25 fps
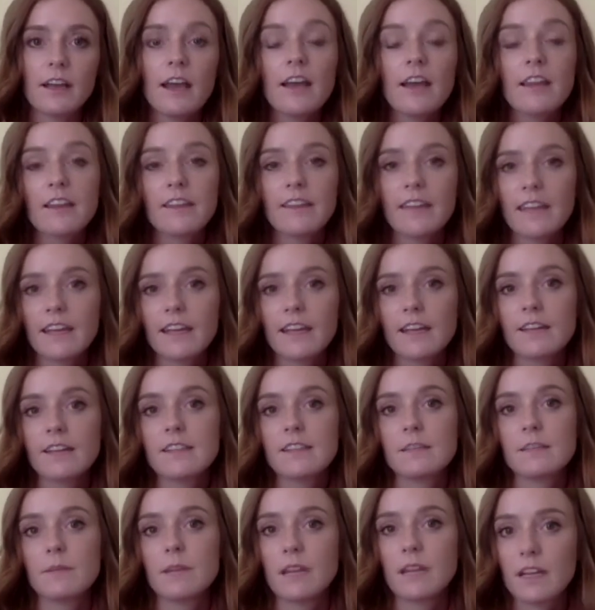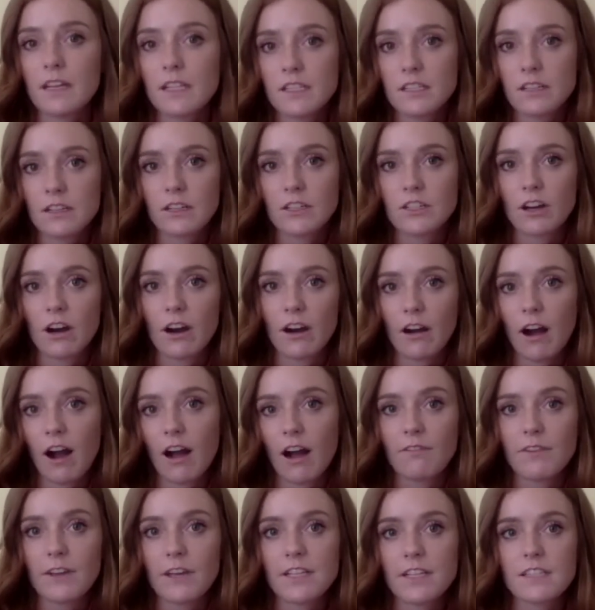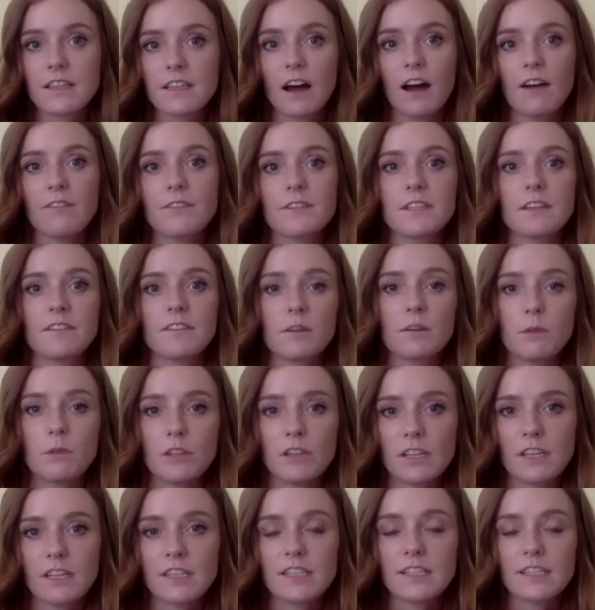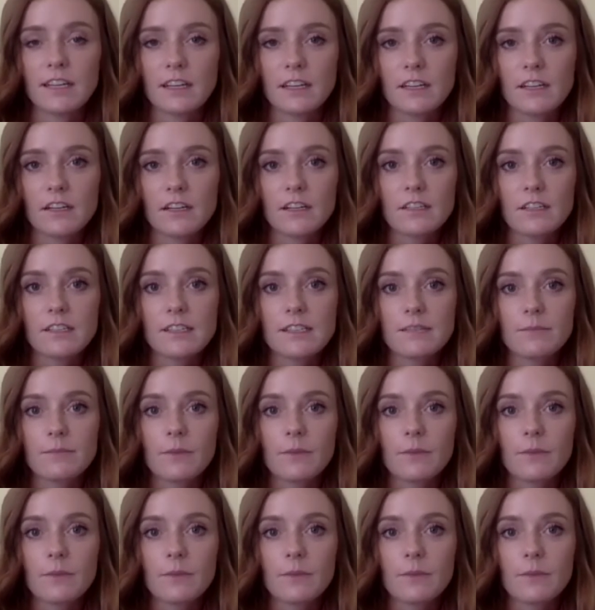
then they can submit a concern to our office, the Office of Community Standards.